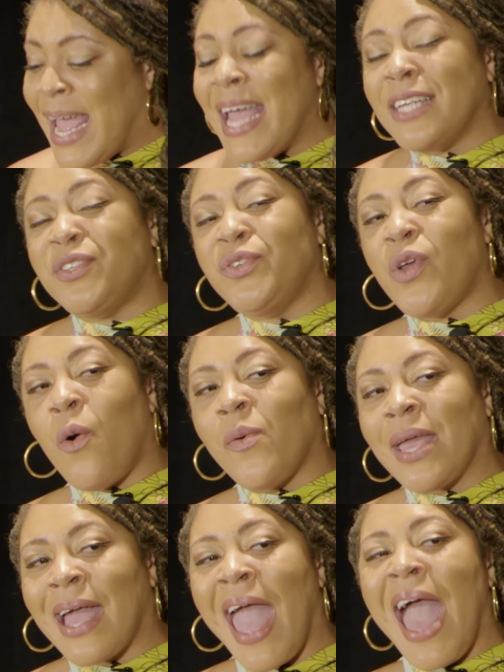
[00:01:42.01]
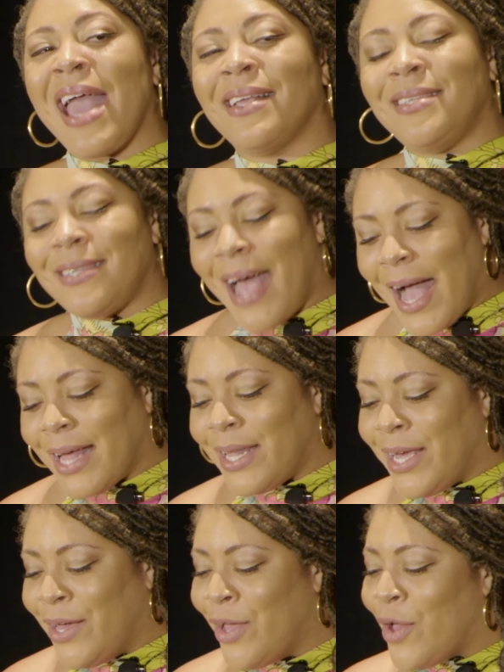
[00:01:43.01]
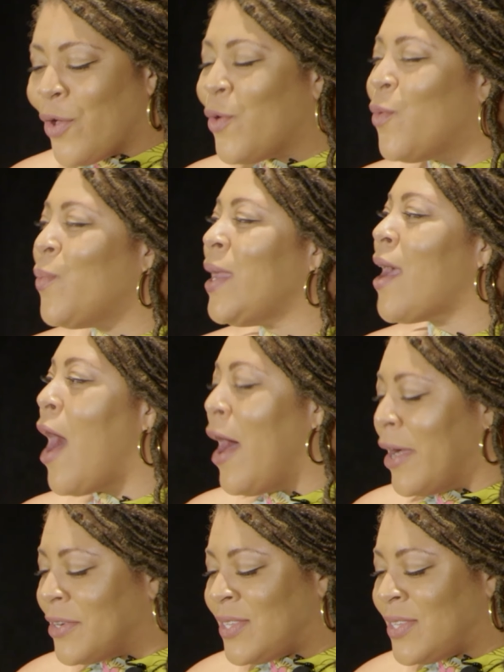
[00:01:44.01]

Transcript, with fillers: is knowing exactly who we are.